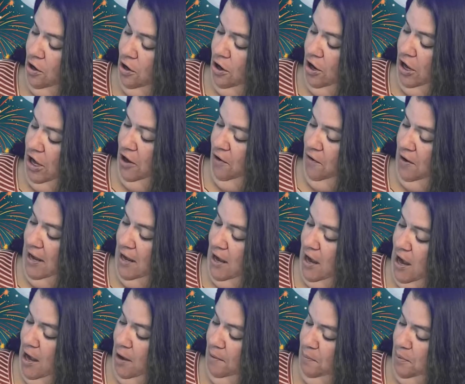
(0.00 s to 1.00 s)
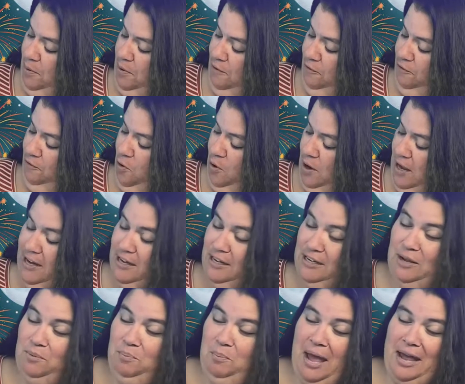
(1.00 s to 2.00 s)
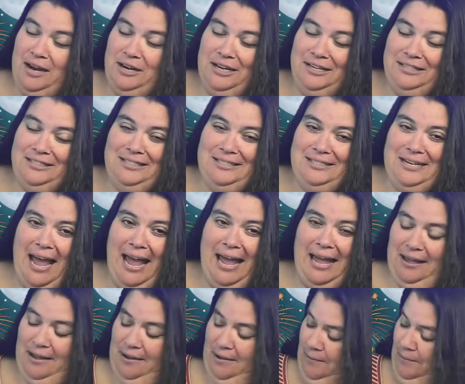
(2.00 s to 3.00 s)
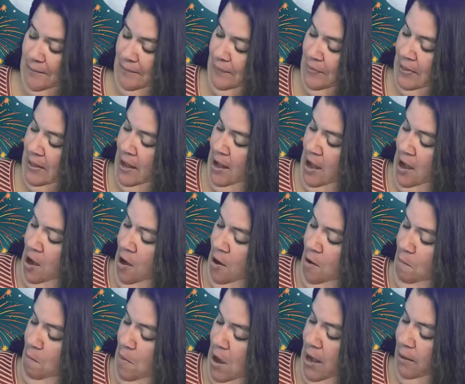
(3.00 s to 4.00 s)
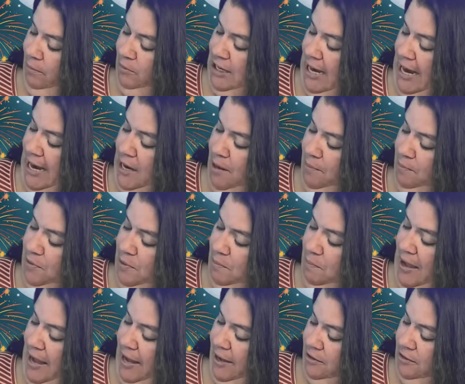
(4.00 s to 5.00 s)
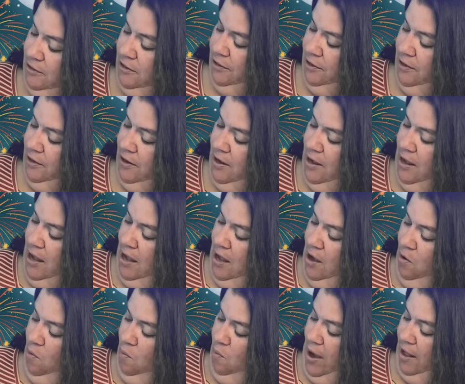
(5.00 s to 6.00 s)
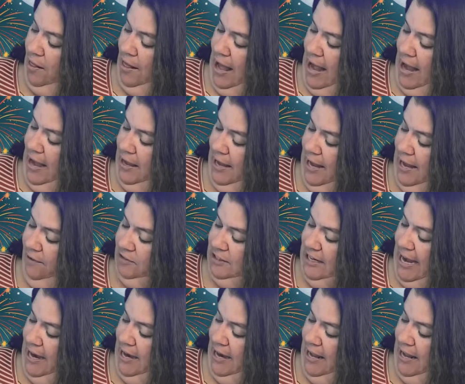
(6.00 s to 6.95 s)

gearing up for Independence Day. Mom tied up the banner while I gave Dad a